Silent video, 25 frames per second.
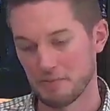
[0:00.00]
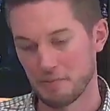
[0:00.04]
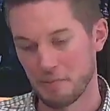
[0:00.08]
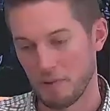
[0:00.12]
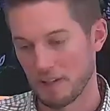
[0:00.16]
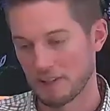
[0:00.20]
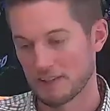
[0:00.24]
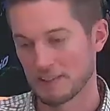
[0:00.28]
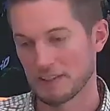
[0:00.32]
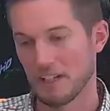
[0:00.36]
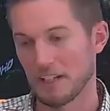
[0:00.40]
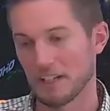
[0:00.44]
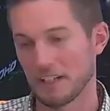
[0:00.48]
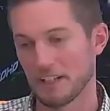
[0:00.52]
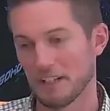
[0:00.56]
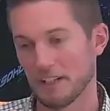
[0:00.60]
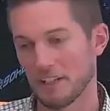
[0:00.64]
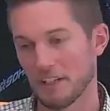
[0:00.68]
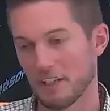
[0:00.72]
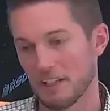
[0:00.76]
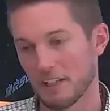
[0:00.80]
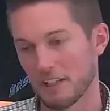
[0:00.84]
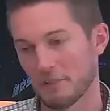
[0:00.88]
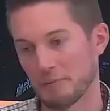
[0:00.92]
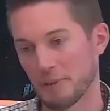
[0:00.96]
one site
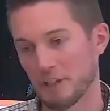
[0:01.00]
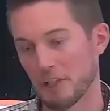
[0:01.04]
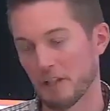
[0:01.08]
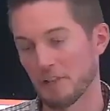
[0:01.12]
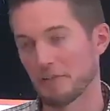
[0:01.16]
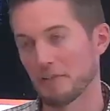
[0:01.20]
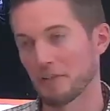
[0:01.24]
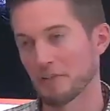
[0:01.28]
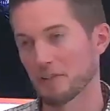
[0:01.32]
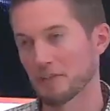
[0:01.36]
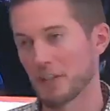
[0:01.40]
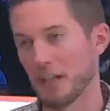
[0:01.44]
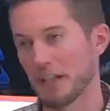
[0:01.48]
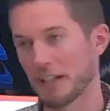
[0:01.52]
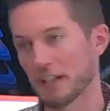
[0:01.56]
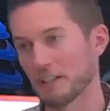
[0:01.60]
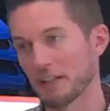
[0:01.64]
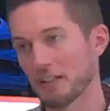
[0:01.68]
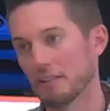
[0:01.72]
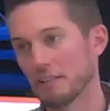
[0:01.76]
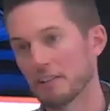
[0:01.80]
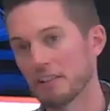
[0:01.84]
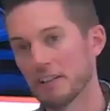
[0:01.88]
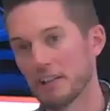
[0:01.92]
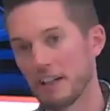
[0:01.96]
in the middle of a
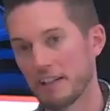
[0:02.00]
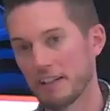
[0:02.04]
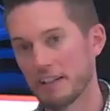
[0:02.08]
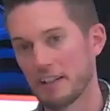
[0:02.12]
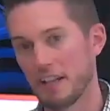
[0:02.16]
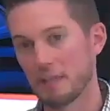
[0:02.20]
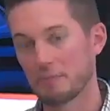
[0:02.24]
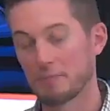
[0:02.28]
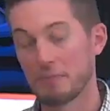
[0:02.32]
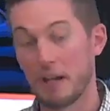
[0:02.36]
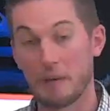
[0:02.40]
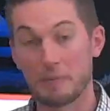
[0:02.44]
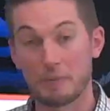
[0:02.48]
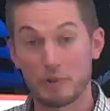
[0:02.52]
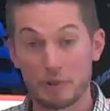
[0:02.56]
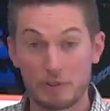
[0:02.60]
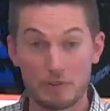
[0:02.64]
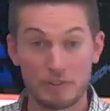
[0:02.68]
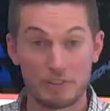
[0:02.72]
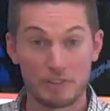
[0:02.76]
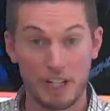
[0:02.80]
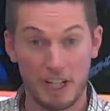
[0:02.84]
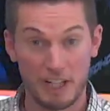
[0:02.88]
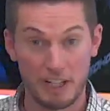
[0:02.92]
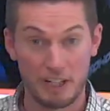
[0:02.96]
jungle, and they had
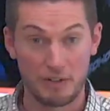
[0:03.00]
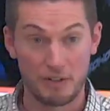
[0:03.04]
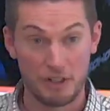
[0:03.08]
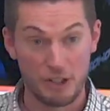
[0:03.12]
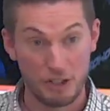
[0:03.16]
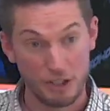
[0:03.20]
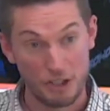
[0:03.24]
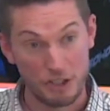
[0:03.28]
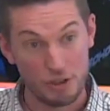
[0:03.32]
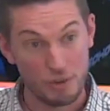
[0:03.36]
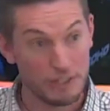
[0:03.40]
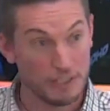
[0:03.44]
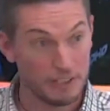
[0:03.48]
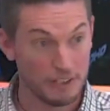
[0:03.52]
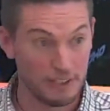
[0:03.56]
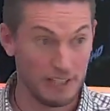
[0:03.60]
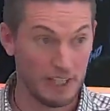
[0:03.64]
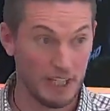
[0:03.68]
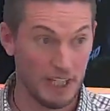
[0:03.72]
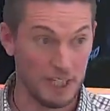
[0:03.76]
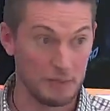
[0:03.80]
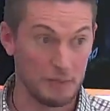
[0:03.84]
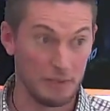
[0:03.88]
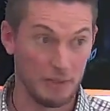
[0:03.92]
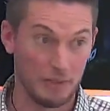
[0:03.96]
baboons actually chewing the
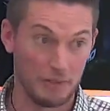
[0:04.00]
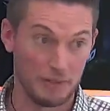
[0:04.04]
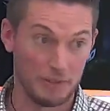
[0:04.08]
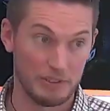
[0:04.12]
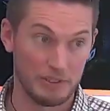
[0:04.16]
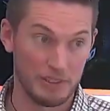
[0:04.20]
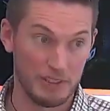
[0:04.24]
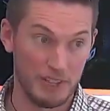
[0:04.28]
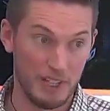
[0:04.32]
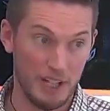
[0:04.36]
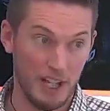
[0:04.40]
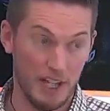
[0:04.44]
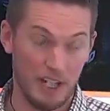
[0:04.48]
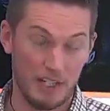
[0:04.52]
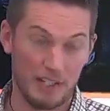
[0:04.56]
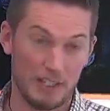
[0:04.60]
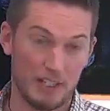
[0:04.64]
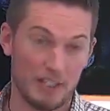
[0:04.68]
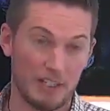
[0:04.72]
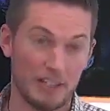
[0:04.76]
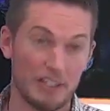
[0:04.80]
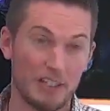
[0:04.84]
cables, and